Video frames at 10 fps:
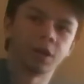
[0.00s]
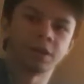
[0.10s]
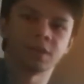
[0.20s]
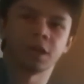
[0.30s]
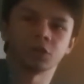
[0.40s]

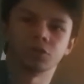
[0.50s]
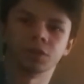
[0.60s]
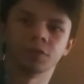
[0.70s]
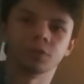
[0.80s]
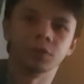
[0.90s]
is
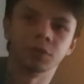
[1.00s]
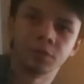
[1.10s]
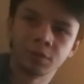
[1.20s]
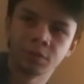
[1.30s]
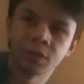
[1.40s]
actually, hold on,
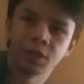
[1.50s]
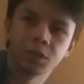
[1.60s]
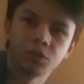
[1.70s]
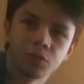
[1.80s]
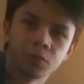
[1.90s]
I
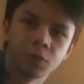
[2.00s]
need to